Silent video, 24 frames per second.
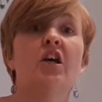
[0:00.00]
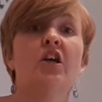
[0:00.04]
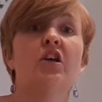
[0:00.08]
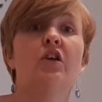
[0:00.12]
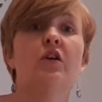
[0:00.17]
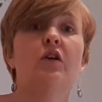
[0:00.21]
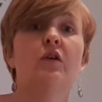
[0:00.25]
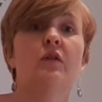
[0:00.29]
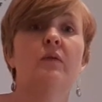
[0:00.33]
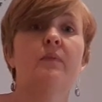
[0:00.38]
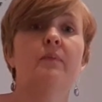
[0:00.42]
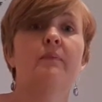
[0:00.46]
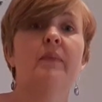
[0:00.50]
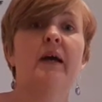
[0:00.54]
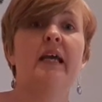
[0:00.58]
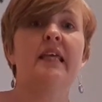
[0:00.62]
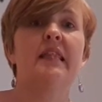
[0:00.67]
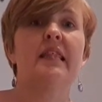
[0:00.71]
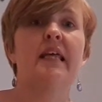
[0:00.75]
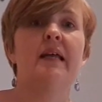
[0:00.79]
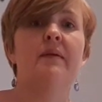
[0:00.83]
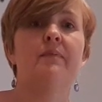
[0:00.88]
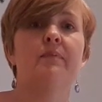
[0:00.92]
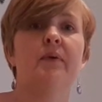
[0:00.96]
You may
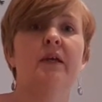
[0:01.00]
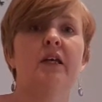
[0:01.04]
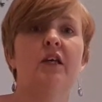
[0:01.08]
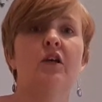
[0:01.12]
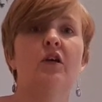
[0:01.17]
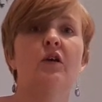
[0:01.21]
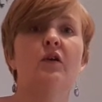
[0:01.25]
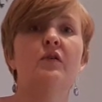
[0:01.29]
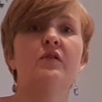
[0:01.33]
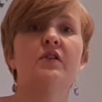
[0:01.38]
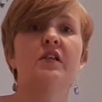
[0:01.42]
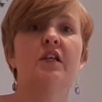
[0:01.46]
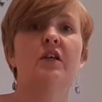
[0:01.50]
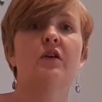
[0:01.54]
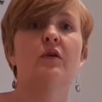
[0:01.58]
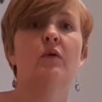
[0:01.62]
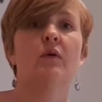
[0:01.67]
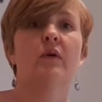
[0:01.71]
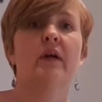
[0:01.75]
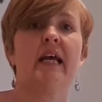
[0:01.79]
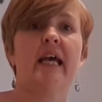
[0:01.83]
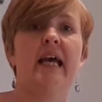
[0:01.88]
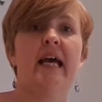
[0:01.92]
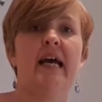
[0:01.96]
then be using your
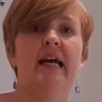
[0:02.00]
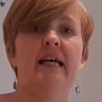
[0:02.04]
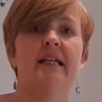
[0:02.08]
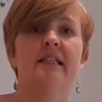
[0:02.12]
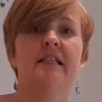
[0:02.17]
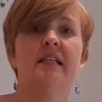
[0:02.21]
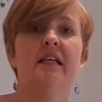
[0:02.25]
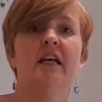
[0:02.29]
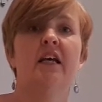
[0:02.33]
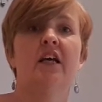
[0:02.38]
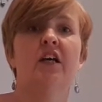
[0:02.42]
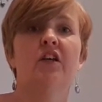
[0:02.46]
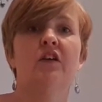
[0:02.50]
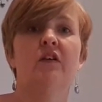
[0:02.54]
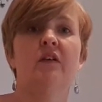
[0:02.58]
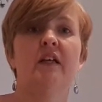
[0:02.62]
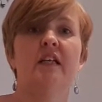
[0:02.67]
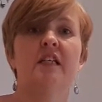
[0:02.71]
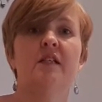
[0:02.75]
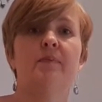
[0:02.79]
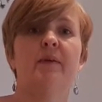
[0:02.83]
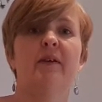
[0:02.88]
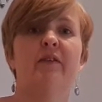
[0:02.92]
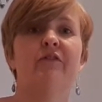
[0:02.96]
cat. You
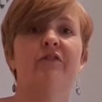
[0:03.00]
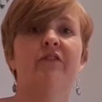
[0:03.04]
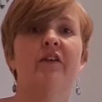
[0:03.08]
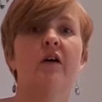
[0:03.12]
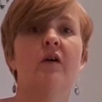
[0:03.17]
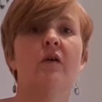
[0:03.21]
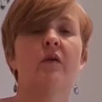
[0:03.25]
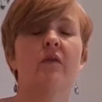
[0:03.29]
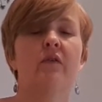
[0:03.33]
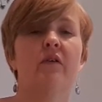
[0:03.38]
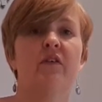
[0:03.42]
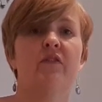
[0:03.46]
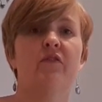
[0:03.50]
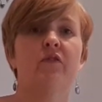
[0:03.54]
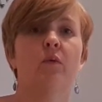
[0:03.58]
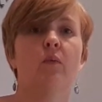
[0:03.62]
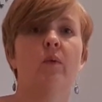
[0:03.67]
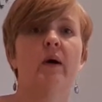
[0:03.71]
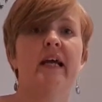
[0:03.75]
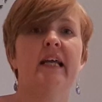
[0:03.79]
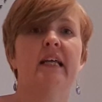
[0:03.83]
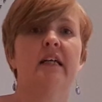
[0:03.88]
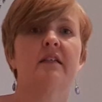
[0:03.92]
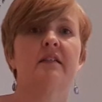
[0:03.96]
need to be far enough
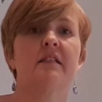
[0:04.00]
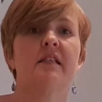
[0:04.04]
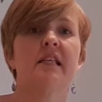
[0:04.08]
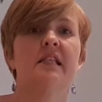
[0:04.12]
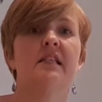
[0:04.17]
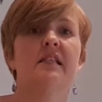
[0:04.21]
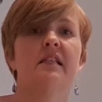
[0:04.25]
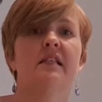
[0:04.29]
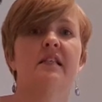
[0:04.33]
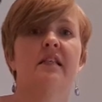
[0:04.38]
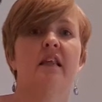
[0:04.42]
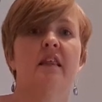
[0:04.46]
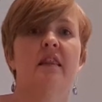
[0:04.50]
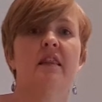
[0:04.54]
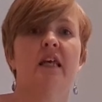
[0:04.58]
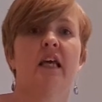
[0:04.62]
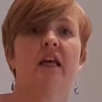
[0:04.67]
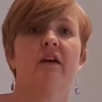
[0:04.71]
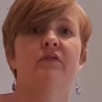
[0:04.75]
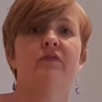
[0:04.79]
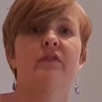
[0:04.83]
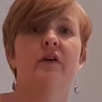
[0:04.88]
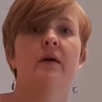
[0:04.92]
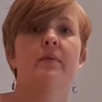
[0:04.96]
away, because this is the
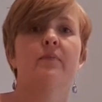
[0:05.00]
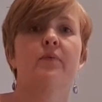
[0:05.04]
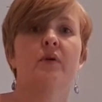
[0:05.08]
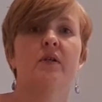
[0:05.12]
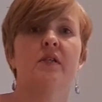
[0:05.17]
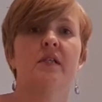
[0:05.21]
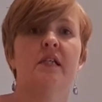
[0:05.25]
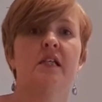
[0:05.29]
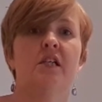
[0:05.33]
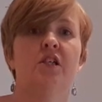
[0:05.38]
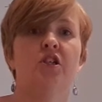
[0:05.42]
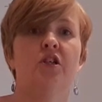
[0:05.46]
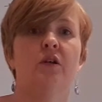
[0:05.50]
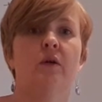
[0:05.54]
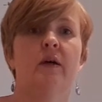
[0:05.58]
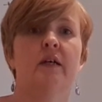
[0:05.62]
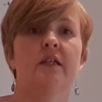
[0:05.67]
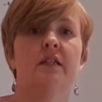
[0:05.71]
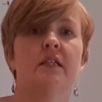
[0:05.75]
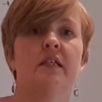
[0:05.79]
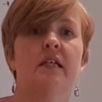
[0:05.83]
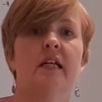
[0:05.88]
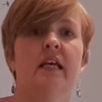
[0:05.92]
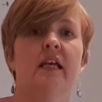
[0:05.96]
thick fibrous tissue
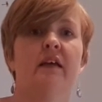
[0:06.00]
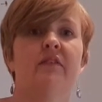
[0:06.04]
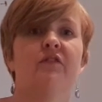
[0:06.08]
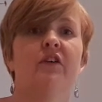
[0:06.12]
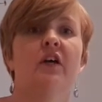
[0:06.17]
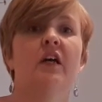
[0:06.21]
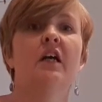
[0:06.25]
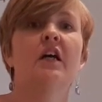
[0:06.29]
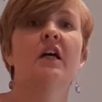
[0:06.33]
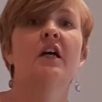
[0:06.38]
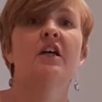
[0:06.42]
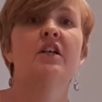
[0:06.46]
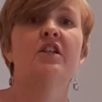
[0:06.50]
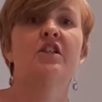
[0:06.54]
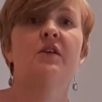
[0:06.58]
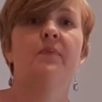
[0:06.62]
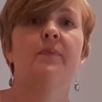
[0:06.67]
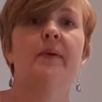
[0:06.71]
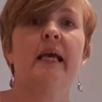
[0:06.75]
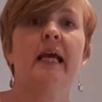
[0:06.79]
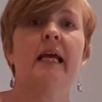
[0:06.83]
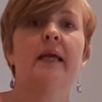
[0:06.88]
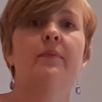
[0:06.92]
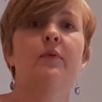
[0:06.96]
underneath, to
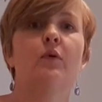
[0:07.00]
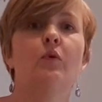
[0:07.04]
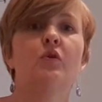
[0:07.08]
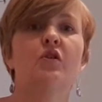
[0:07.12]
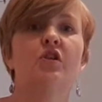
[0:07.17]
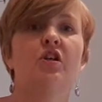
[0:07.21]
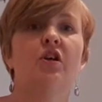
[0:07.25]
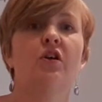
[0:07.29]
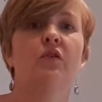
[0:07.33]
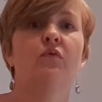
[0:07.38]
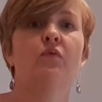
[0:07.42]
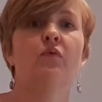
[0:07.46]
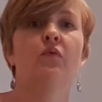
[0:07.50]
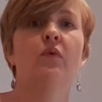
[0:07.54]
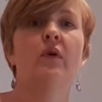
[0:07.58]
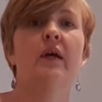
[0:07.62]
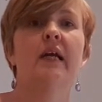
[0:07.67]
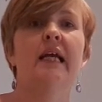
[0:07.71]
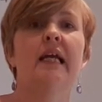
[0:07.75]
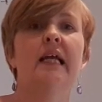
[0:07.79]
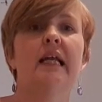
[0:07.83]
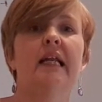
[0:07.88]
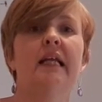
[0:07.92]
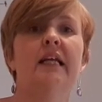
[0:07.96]
be able to
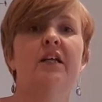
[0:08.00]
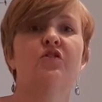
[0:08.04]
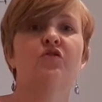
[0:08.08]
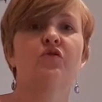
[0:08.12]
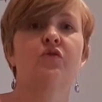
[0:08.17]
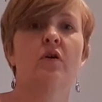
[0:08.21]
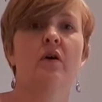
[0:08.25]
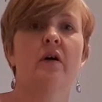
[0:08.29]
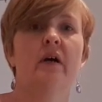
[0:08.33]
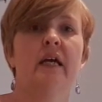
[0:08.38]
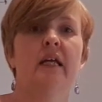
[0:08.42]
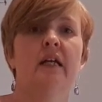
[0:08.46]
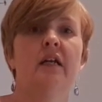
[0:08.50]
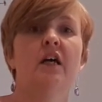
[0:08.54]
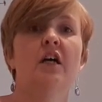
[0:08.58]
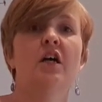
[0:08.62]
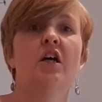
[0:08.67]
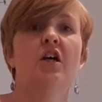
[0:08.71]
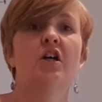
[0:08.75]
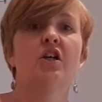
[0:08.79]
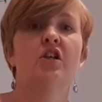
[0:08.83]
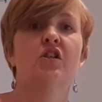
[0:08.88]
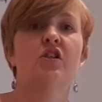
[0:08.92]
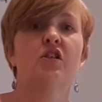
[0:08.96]
really try and
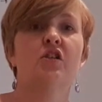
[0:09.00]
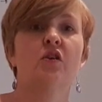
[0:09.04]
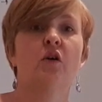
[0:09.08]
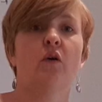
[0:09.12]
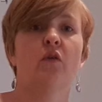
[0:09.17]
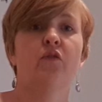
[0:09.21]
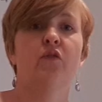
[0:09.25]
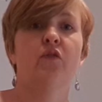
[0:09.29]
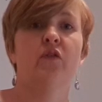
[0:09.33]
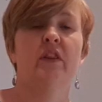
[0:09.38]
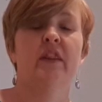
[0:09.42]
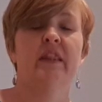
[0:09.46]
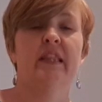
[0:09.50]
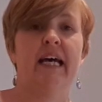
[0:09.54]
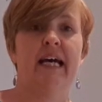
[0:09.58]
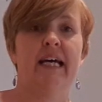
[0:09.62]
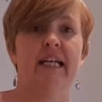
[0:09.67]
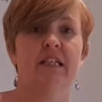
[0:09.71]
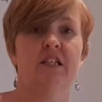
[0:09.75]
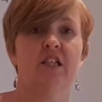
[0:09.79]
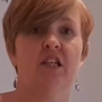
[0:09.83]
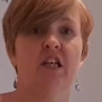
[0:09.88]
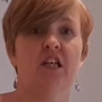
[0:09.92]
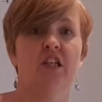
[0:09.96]
soften
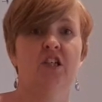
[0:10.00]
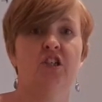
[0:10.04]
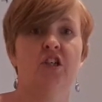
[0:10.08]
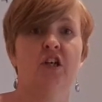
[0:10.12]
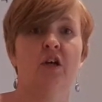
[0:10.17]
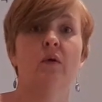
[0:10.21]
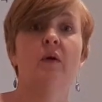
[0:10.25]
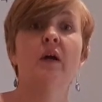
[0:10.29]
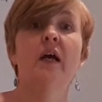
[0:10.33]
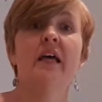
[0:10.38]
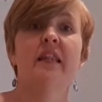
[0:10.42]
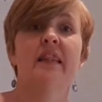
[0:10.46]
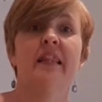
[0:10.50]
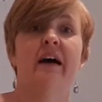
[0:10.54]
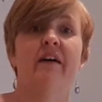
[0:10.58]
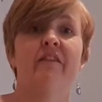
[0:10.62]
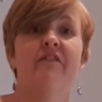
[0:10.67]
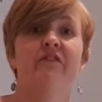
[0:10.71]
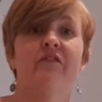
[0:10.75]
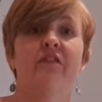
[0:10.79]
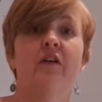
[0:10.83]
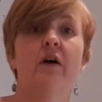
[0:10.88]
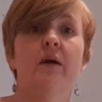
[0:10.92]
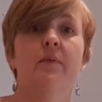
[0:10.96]
that tissue, that
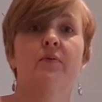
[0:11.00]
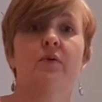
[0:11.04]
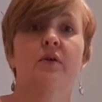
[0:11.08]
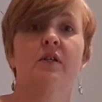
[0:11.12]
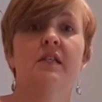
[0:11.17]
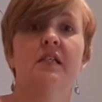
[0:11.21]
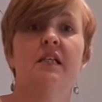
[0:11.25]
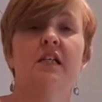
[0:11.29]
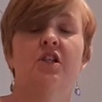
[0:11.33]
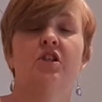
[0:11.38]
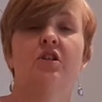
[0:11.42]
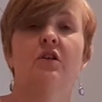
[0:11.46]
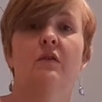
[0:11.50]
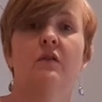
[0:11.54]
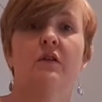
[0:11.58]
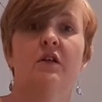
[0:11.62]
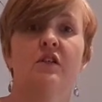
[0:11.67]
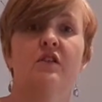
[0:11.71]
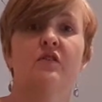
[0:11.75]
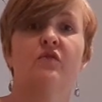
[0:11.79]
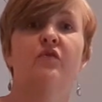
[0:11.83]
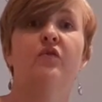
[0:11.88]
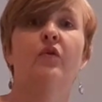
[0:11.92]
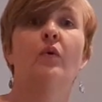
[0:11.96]
fibrous tissue
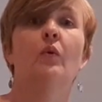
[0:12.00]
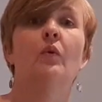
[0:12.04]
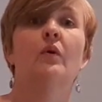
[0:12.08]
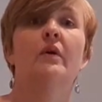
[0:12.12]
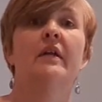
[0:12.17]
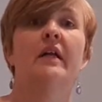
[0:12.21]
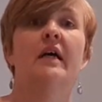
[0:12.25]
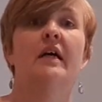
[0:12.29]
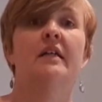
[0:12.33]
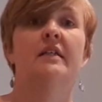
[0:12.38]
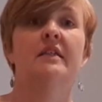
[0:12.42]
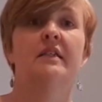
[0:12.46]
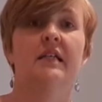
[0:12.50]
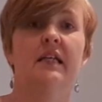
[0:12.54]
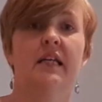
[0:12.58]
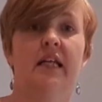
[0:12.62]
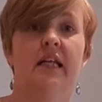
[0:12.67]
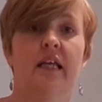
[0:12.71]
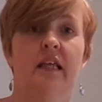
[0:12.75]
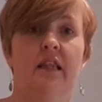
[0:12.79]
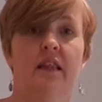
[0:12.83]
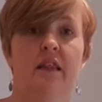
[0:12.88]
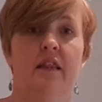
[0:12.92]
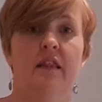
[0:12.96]
that's fallen
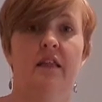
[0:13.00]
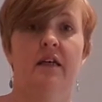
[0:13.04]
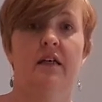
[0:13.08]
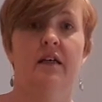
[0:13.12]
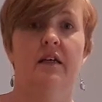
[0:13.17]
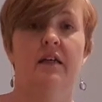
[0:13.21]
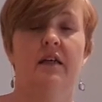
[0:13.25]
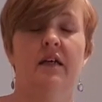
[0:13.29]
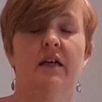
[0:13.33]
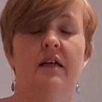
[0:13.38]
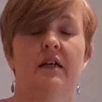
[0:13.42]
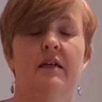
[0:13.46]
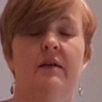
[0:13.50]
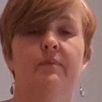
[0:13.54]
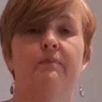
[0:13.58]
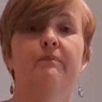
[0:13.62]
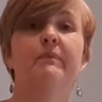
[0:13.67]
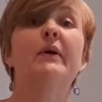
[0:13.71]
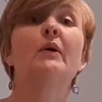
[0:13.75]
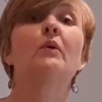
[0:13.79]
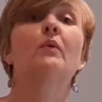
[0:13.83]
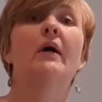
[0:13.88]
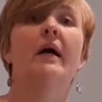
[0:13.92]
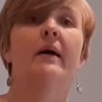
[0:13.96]
underneath the,
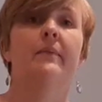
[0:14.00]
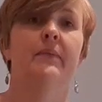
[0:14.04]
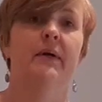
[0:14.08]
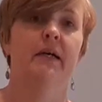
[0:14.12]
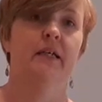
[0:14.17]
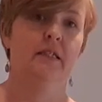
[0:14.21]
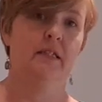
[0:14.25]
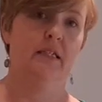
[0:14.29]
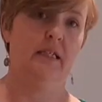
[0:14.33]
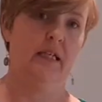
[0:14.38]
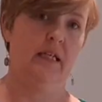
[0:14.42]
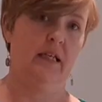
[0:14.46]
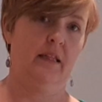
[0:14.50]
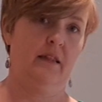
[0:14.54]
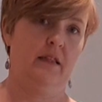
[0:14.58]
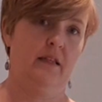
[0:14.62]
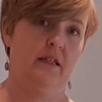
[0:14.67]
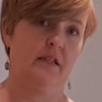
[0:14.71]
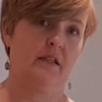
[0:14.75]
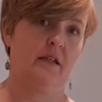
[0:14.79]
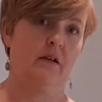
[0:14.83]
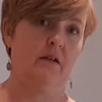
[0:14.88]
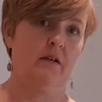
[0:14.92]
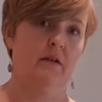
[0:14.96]
built up underneath the
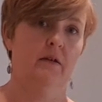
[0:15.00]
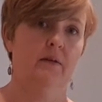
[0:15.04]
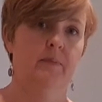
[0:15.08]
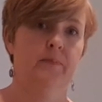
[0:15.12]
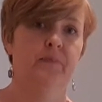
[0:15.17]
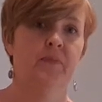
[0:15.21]
scar.